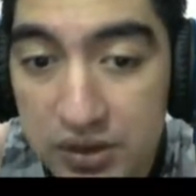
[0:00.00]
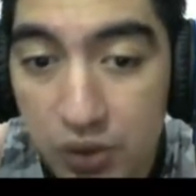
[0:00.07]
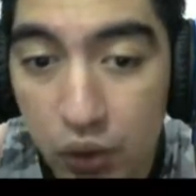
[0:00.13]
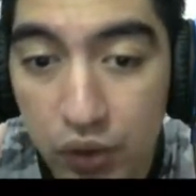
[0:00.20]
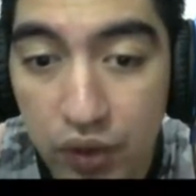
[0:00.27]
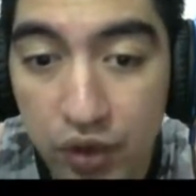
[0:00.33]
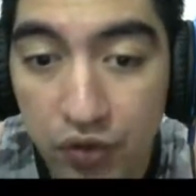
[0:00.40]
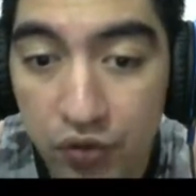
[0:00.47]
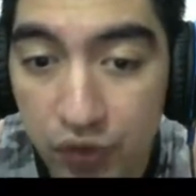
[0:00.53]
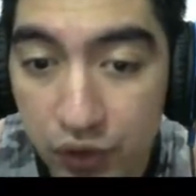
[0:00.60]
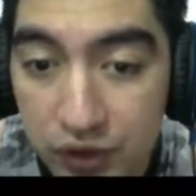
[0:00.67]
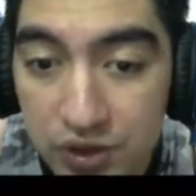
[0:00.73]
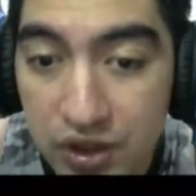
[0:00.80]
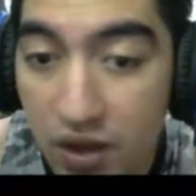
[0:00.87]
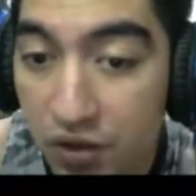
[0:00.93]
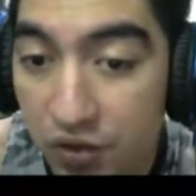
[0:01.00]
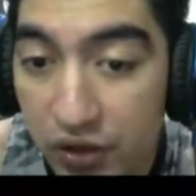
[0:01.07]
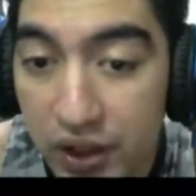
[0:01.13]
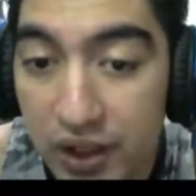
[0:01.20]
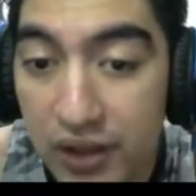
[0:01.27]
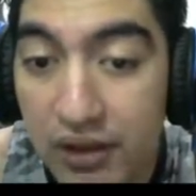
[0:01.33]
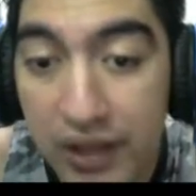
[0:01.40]
on the first
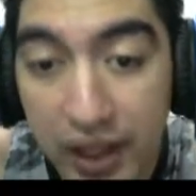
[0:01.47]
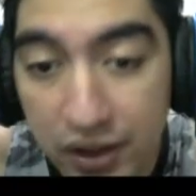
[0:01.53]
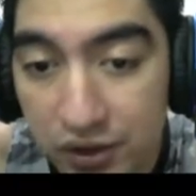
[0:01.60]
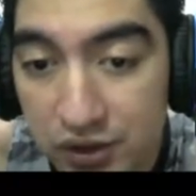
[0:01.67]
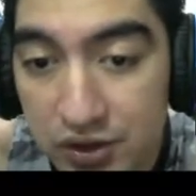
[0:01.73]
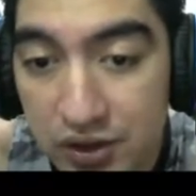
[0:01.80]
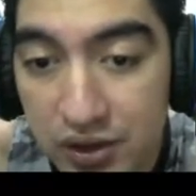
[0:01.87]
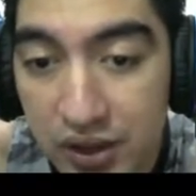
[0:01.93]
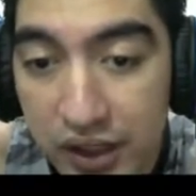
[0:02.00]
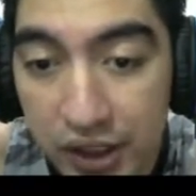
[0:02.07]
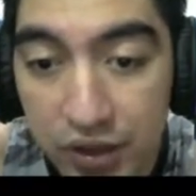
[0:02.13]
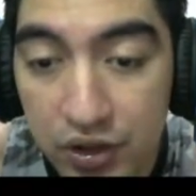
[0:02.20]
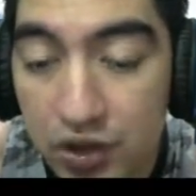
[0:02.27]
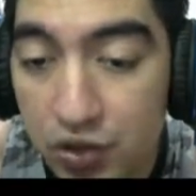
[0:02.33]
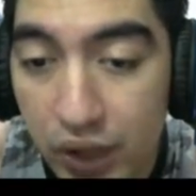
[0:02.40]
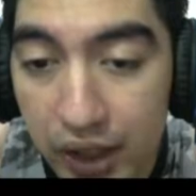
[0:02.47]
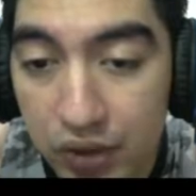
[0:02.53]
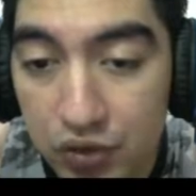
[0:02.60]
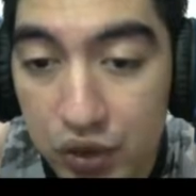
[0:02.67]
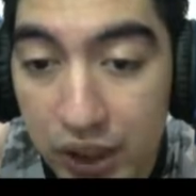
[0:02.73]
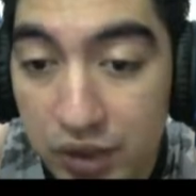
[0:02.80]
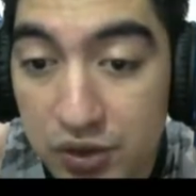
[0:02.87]
3 layers here in
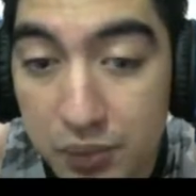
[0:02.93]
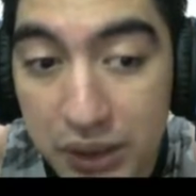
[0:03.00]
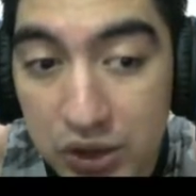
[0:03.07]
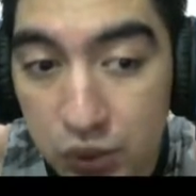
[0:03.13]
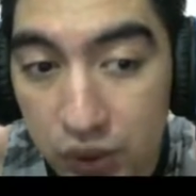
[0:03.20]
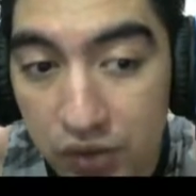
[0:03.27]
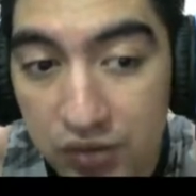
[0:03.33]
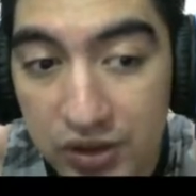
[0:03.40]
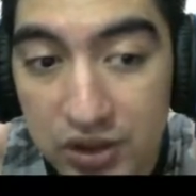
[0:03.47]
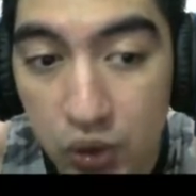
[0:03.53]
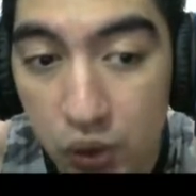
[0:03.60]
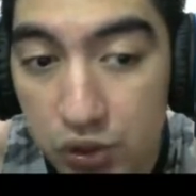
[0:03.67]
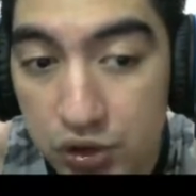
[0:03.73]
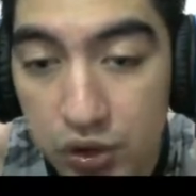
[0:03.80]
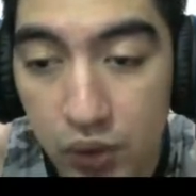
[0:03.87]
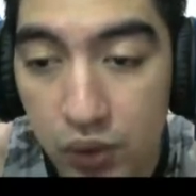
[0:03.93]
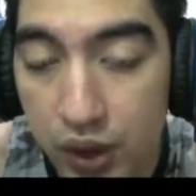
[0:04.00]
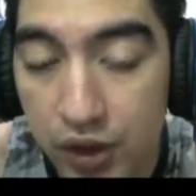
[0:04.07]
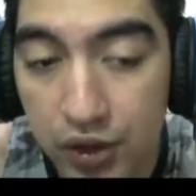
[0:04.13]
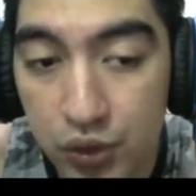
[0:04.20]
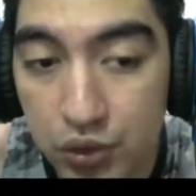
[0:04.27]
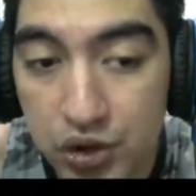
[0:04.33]
Dragon's B12 is also a
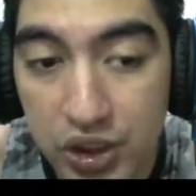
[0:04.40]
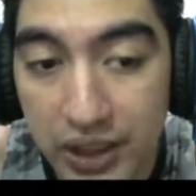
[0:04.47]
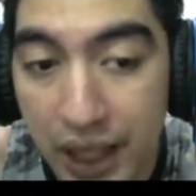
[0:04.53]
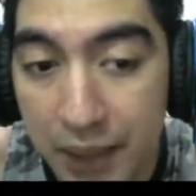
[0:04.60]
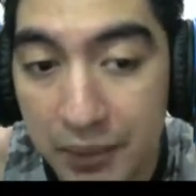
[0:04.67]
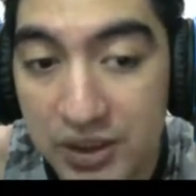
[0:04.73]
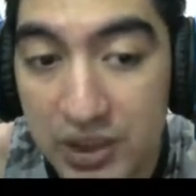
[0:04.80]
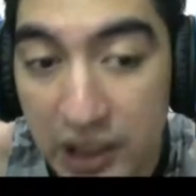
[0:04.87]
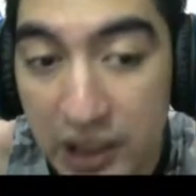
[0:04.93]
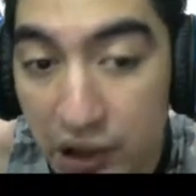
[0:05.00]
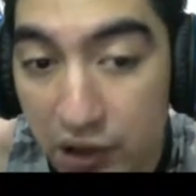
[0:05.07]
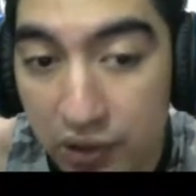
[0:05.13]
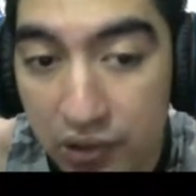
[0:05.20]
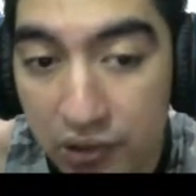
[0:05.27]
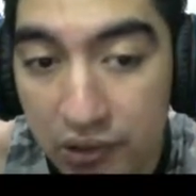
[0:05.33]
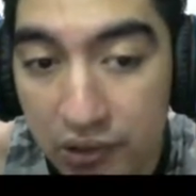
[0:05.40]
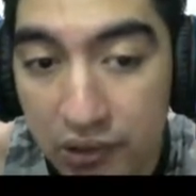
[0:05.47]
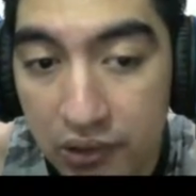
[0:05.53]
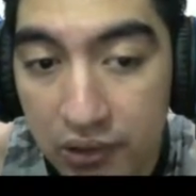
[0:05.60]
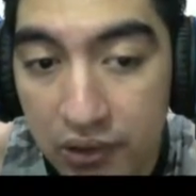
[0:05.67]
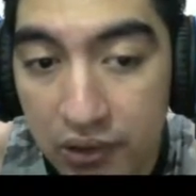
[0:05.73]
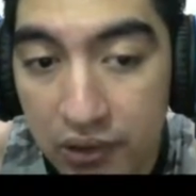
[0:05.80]
huge damage dealer.
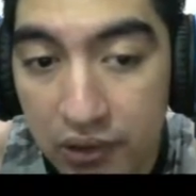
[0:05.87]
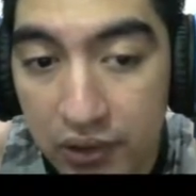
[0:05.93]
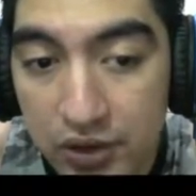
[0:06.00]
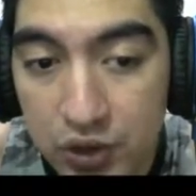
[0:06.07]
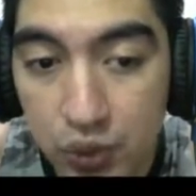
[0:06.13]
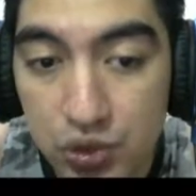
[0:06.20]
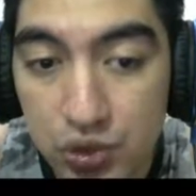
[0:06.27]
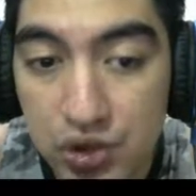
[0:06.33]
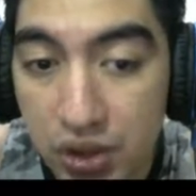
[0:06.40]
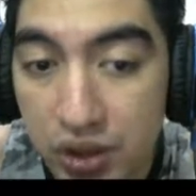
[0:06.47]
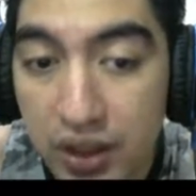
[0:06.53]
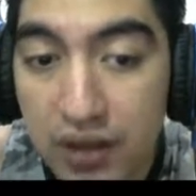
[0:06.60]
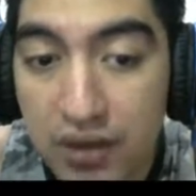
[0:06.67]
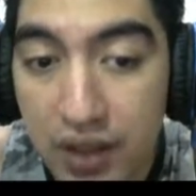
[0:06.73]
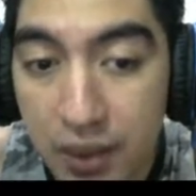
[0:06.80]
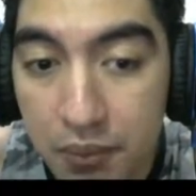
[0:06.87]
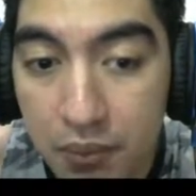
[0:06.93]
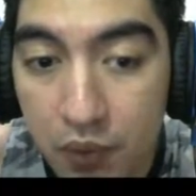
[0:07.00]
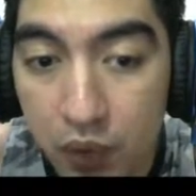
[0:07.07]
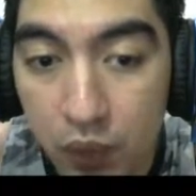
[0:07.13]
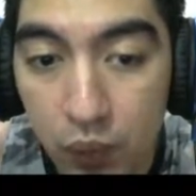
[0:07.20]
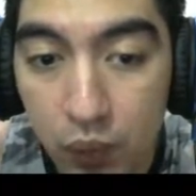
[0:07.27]
Right, so stunning them
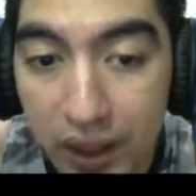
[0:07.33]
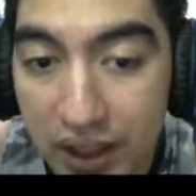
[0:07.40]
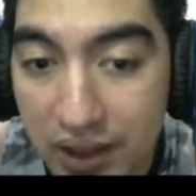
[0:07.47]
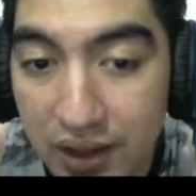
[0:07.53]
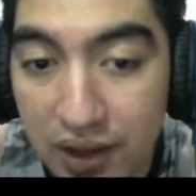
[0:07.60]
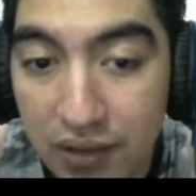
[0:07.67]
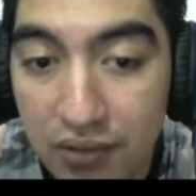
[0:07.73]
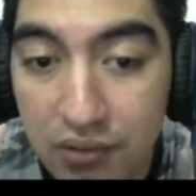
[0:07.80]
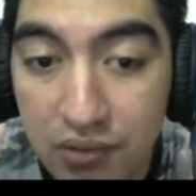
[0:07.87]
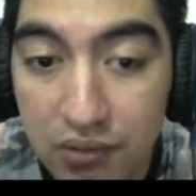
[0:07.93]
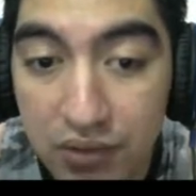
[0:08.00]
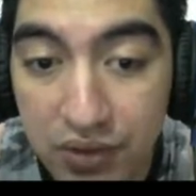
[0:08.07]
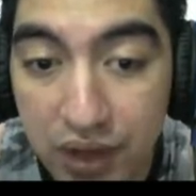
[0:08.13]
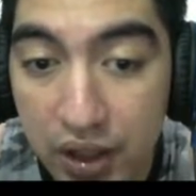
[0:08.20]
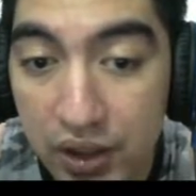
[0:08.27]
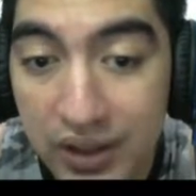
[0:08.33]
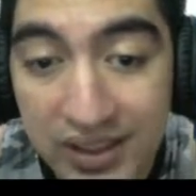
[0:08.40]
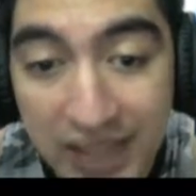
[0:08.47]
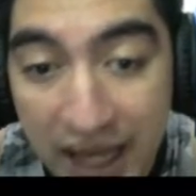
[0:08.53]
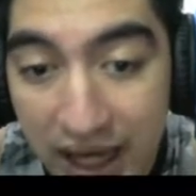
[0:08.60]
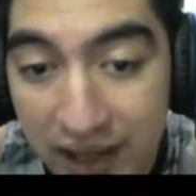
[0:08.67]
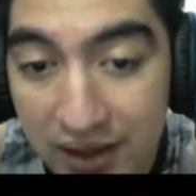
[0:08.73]
or weakening their
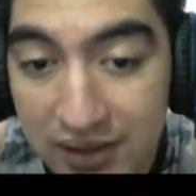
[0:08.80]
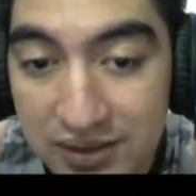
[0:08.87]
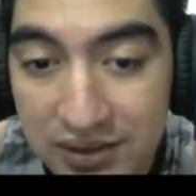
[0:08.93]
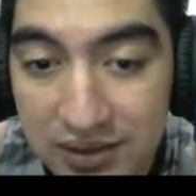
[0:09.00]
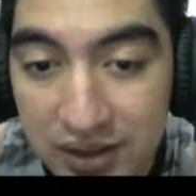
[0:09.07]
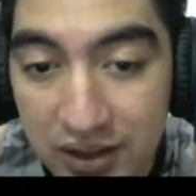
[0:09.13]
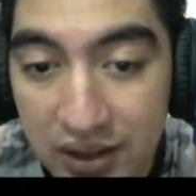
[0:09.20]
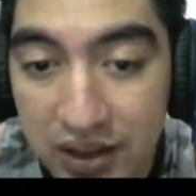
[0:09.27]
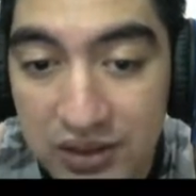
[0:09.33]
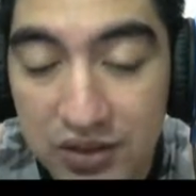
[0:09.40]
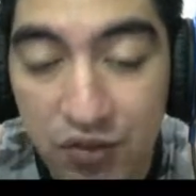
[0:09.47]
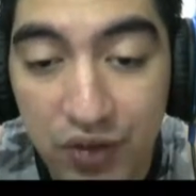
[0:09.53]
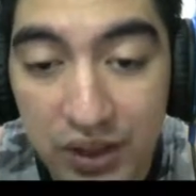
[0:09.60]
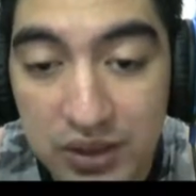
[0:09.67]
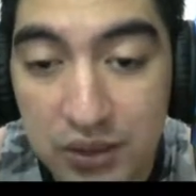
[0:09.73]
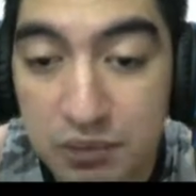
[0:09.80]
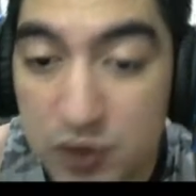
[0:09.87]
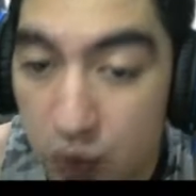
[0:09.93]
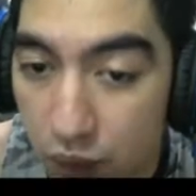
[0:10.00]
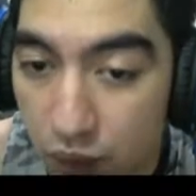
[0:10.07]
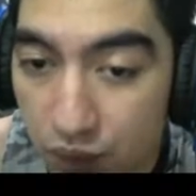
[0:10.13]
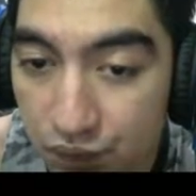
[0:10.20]
attacks is effective
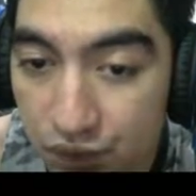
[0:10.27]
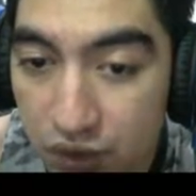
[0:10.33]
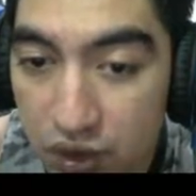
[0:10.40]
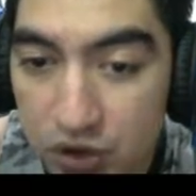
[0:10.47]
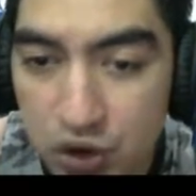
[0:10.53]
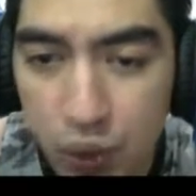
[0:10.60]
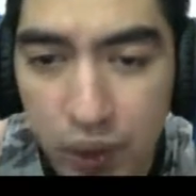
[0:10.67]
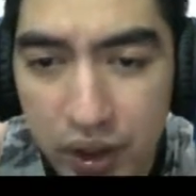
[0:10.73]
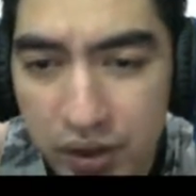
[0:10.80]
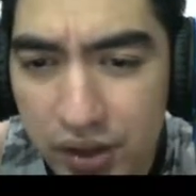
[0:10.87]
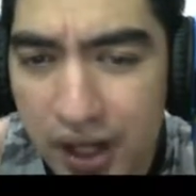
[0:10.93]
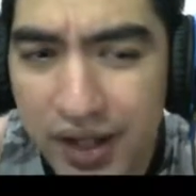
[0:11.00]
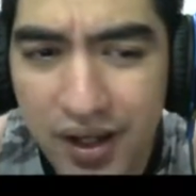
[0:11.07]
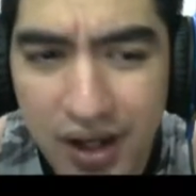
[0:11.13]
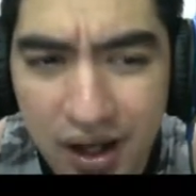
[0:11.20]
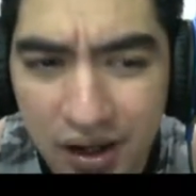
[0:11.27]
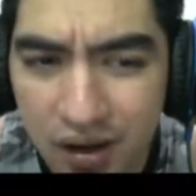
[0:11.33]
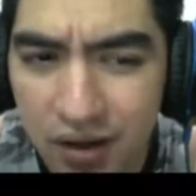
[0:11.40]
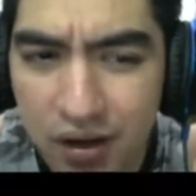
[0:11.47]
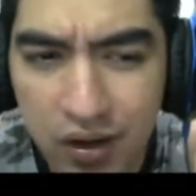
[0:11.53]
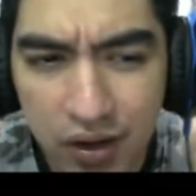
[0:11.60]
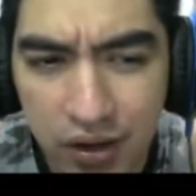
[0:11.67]
too. So here I got
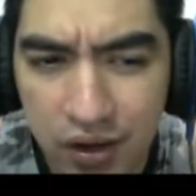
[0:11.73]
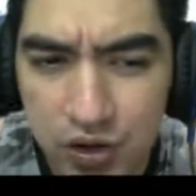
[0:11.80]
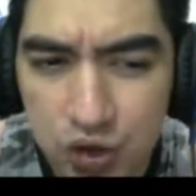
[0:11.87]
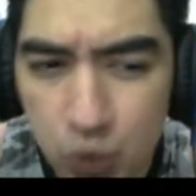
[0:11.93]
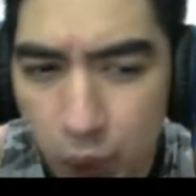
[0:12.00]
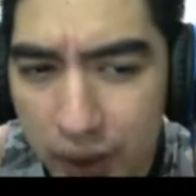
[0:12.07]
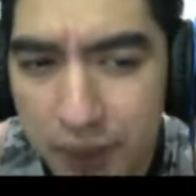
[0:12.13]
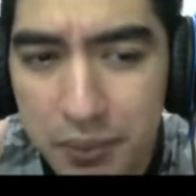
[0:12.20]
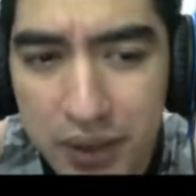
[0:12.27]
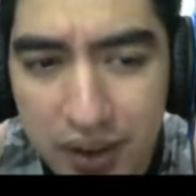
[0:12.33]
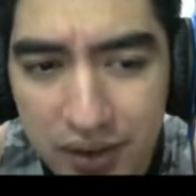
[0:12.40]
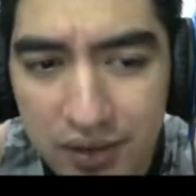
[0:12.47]
a 20-minute